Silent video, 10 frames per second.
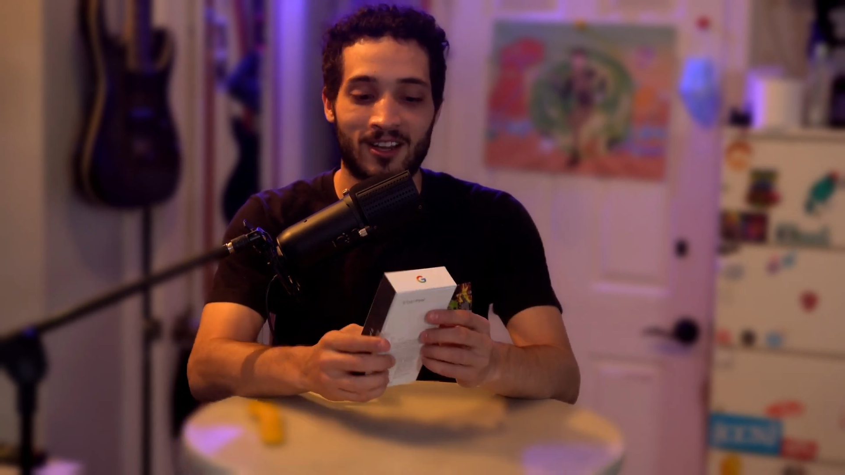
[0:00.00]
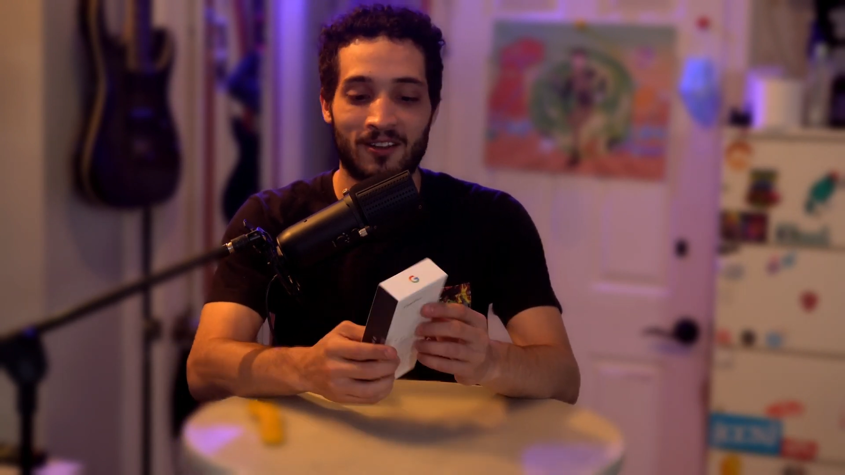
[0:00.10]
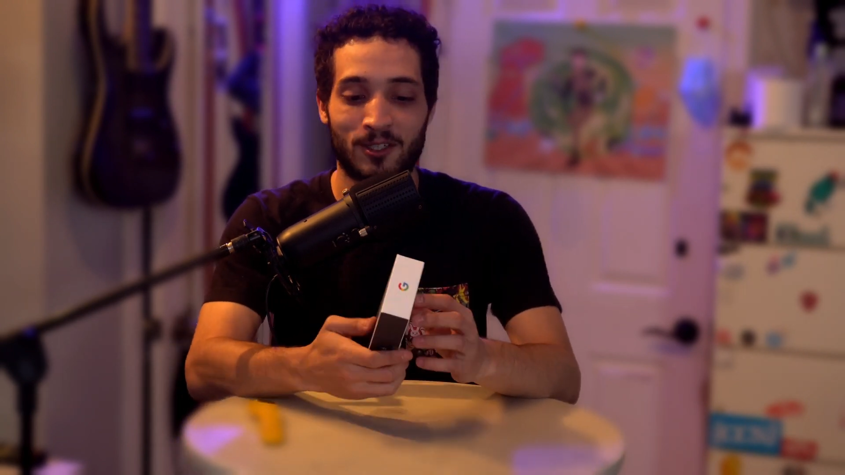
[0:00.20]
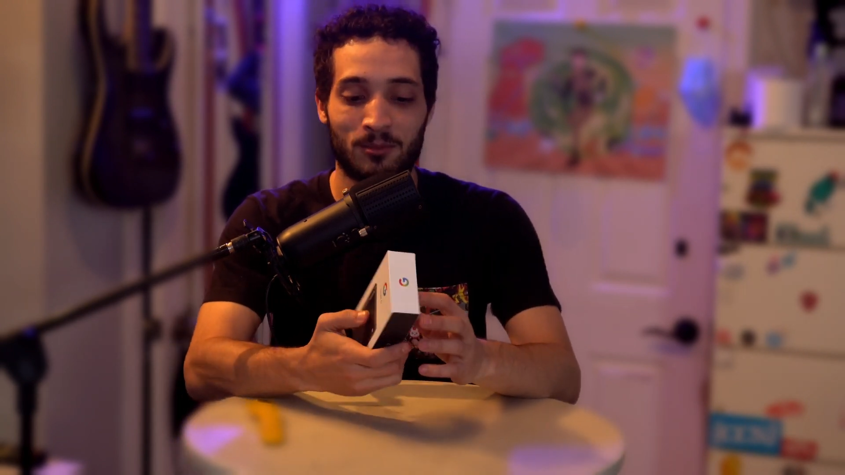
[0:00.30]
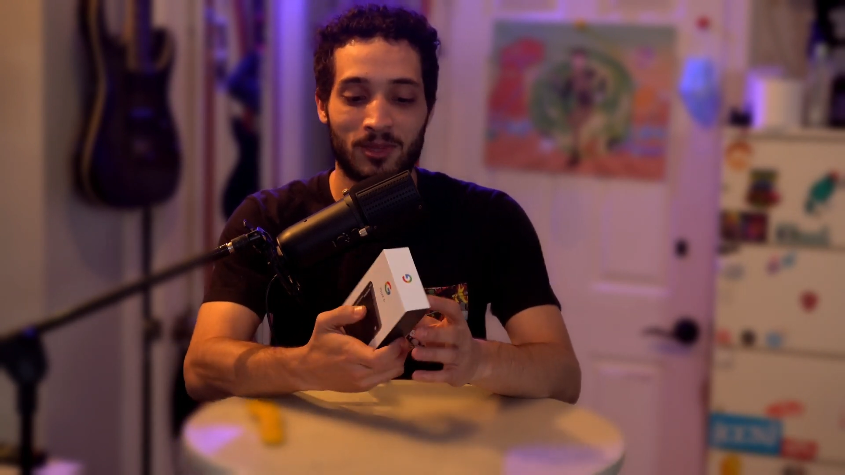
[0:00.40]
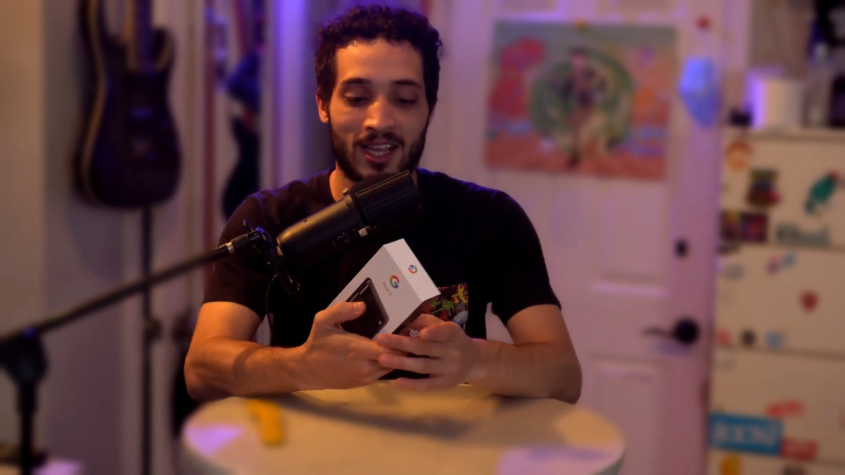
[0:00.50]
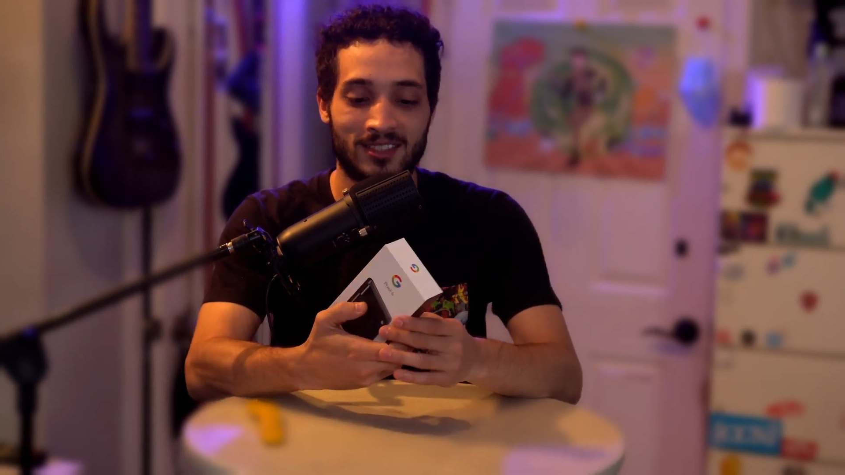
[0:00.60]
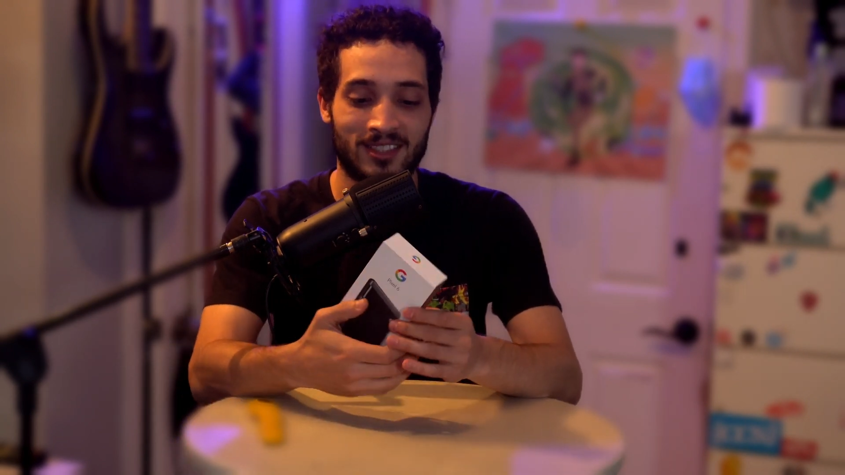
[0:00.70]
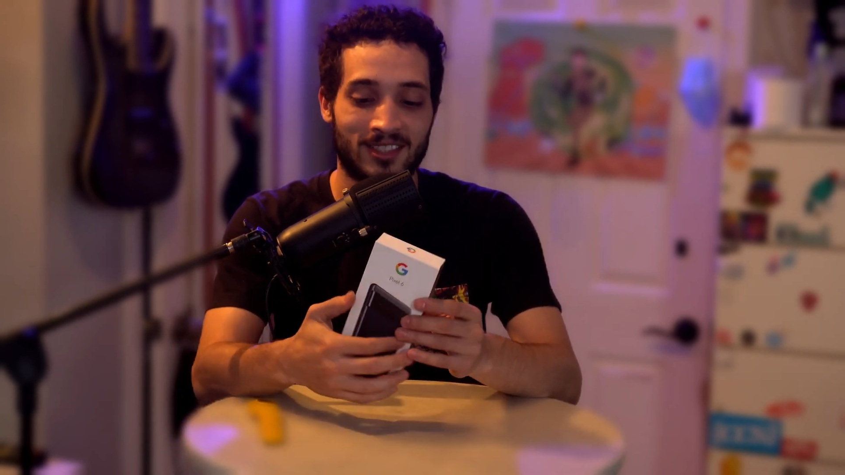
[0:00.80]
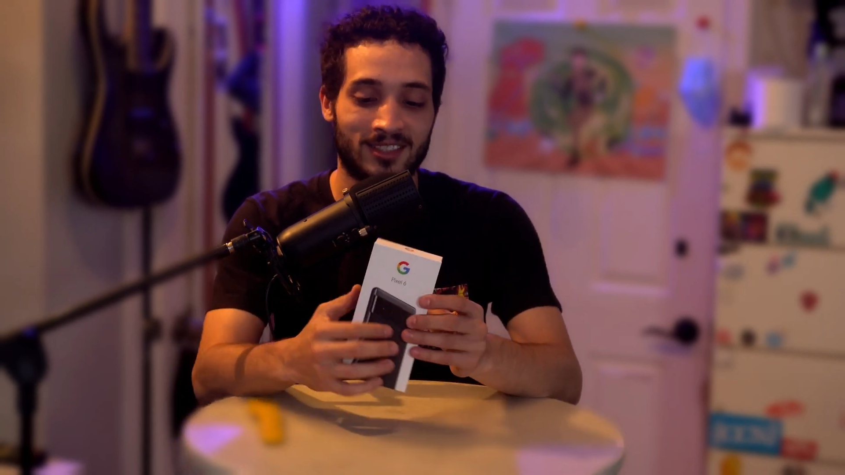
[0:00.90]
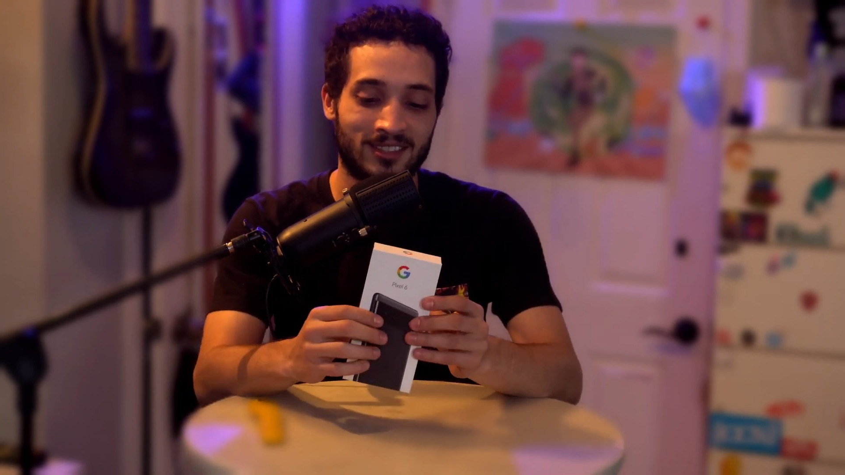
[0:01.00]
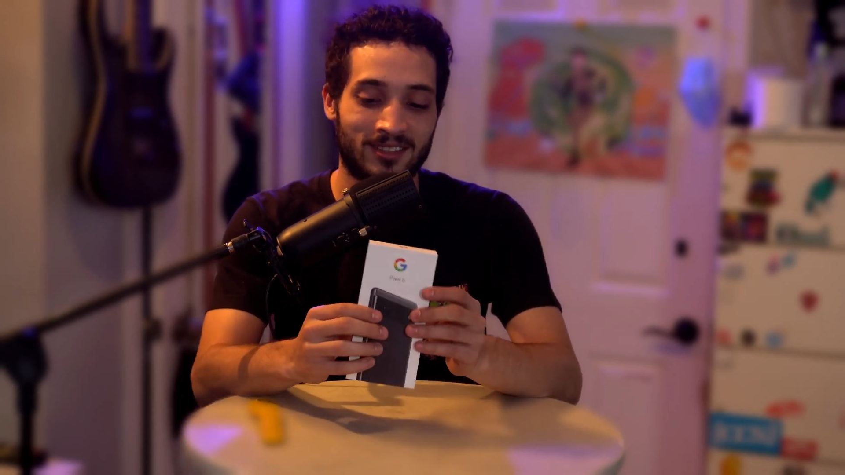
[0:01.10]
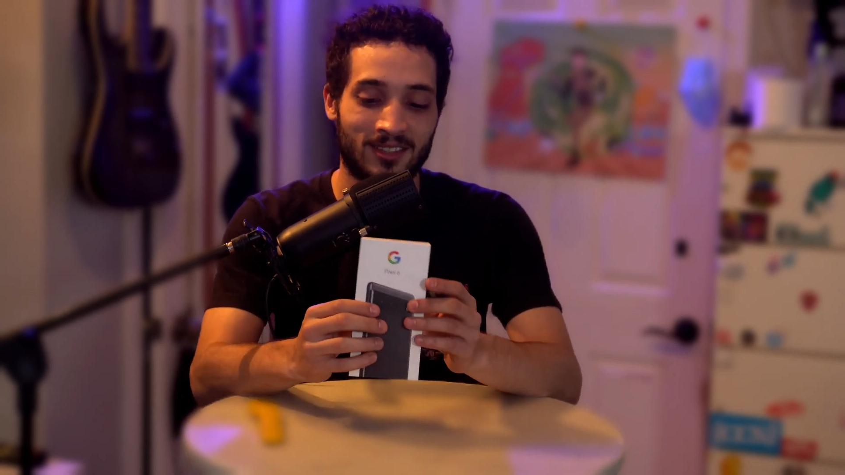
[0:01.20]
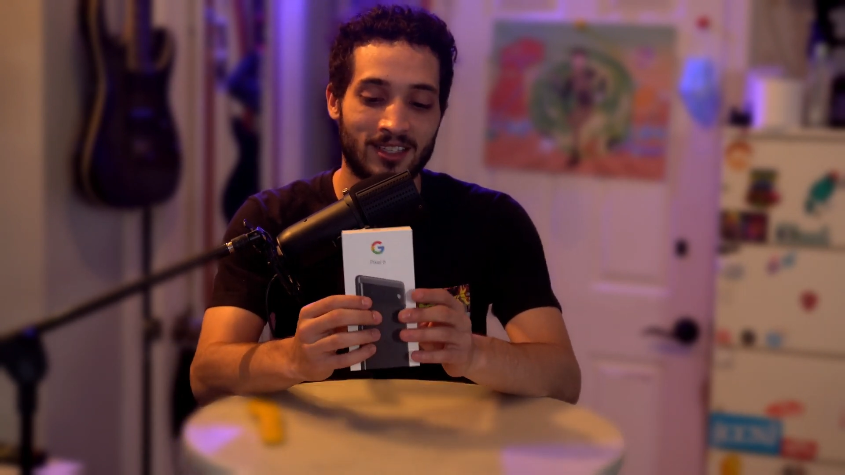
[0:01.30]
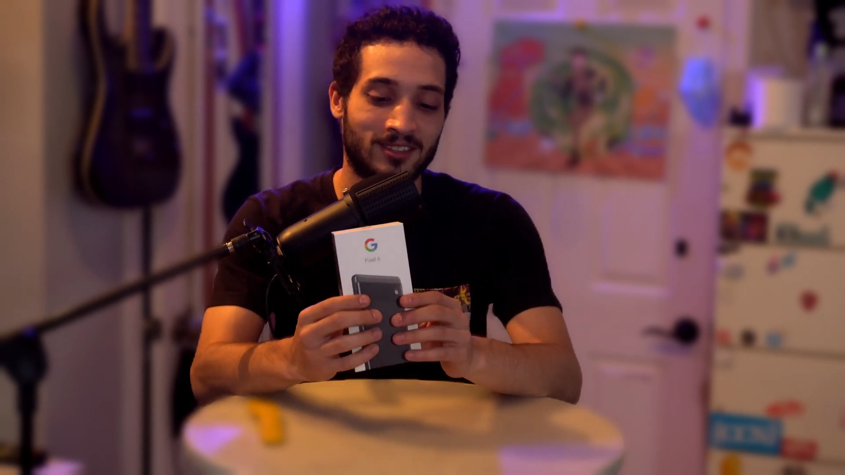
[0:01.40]
covered in plastic
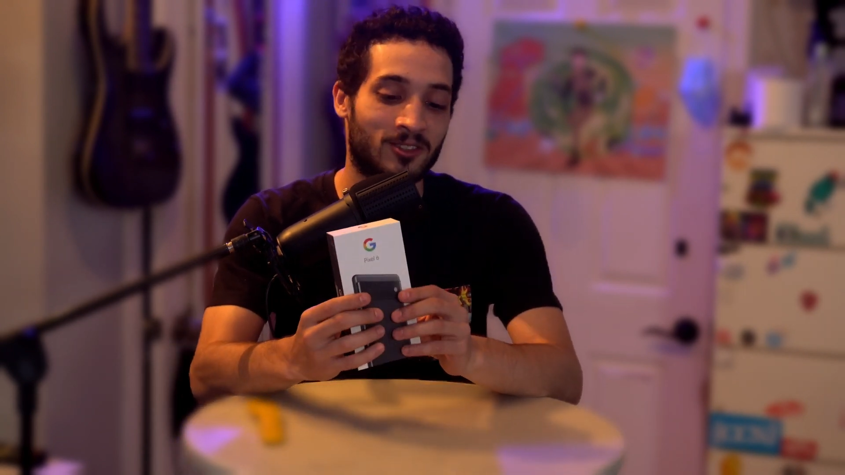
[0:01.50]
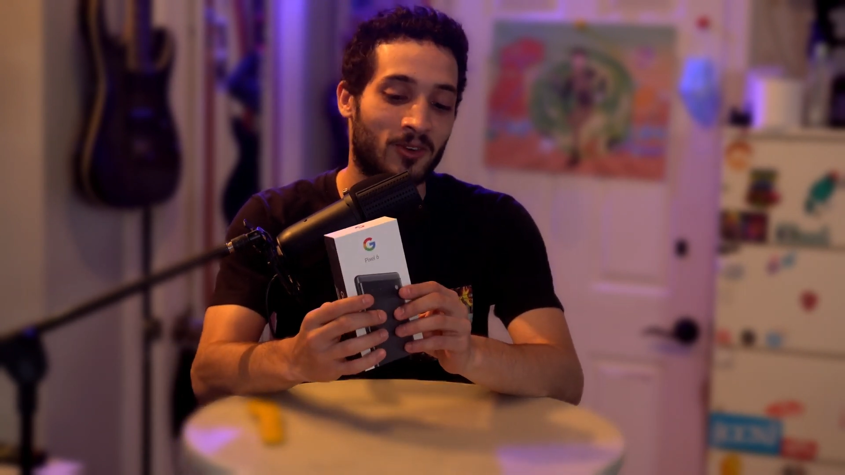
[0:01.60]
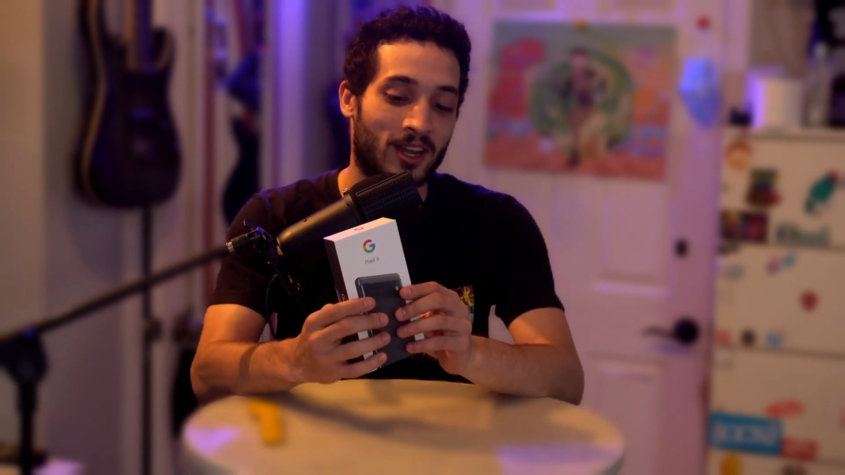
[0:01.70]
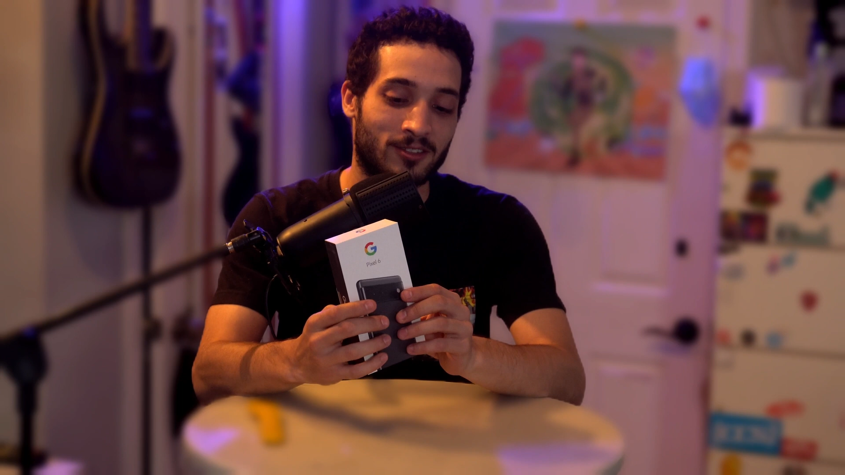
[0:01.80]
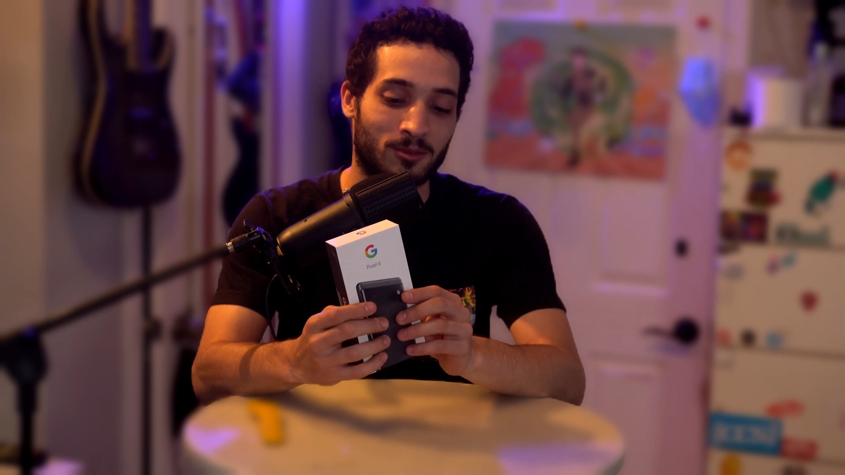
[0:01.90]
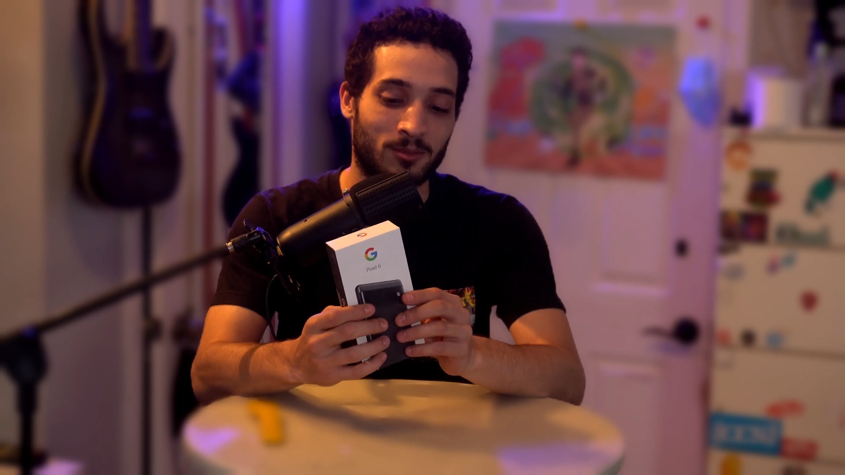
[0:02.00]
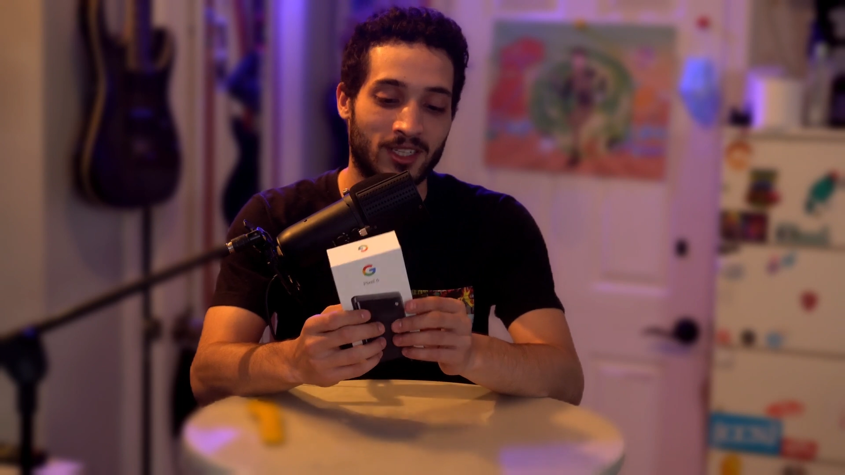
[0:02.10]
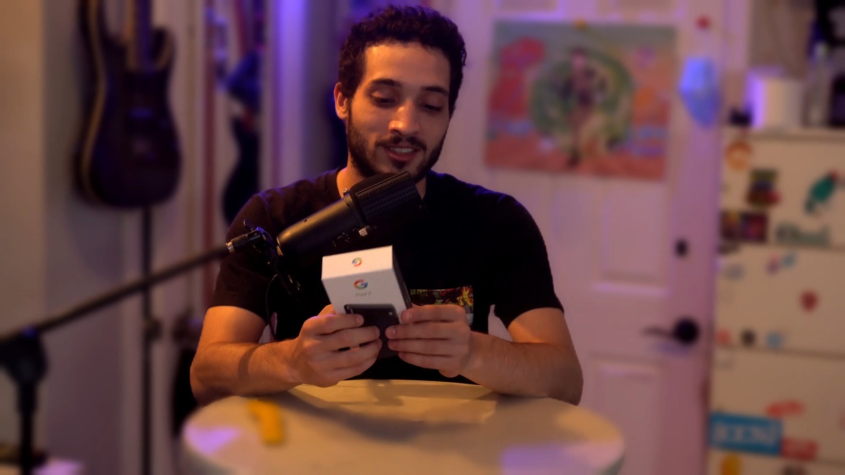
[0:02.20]
is great to me.